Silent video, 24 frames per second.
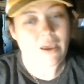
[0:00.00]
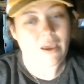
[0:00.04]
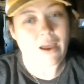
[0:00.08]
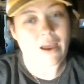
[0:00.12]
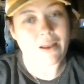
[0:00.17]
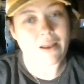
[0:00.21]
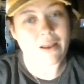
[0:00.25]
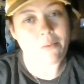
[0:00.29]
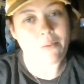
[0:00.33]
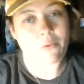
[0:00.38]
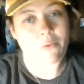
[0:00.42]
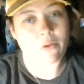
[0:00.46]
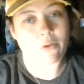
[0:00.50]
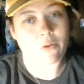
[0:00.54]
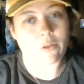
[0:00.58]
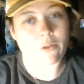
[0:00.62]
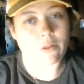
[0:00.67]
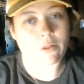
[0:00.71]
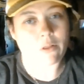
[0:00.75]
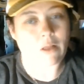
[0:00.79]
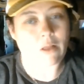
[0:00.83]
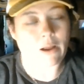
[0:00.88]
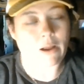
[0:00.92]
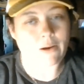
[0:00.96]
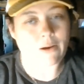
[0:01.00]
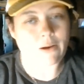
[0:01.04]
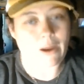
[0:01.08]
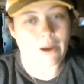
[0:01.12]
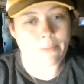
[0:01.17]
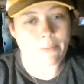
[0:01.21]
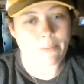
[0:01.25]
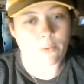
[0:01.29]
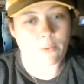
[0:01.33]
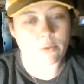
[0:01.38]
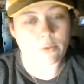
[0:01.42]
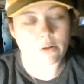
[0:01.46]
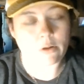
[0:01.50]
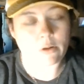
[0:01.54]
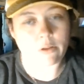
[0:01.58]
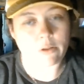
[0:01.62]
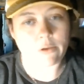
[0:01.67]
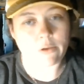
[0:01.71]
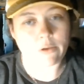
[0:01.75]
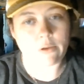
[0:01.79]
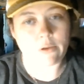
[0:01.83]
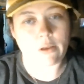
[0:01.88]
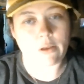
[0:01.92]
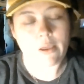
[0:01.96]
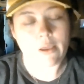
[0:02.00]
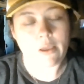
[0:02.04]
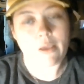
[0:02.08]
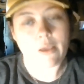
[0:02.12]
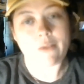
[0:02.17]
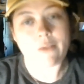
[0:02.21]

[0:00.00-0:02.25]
I didn't want to look like crap. I wanted to look good.